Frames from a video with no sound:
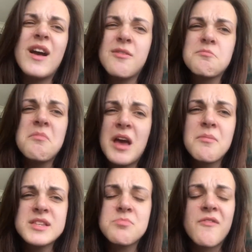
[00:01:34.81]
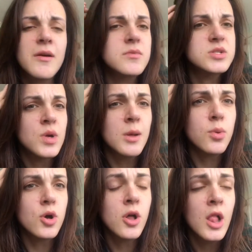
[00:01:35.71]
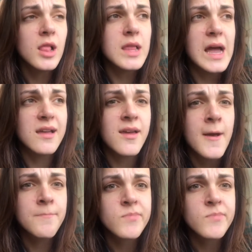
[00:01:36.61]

I, I miss my family as well, but like,